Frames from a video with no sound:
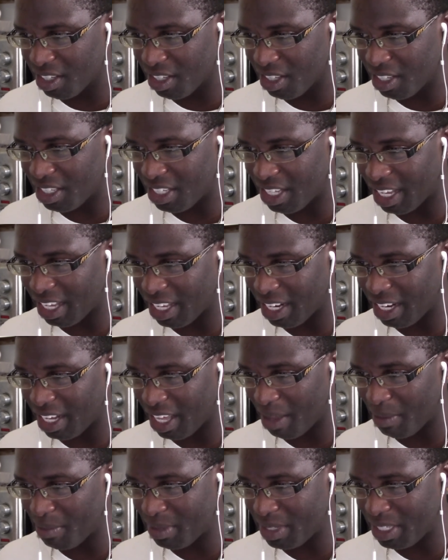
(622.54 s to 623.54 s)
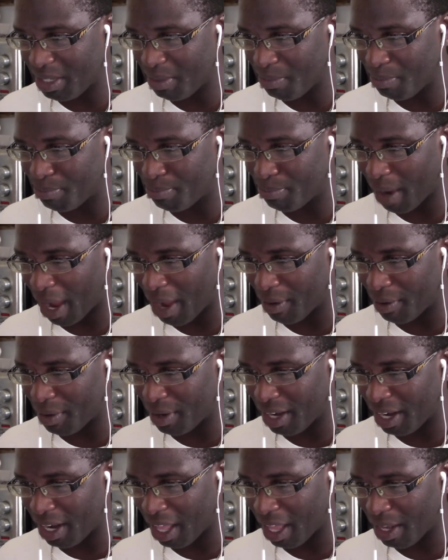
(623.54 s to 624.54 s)
It's like an empty
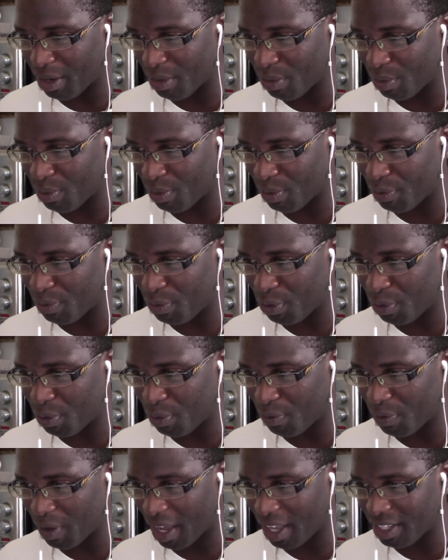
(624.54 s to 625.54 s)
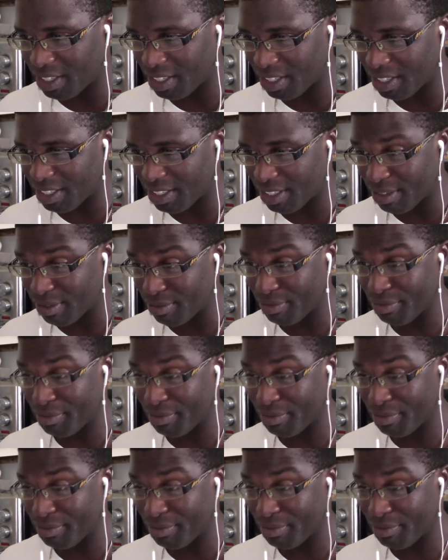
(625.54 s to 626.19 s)
barren land with a few fighters.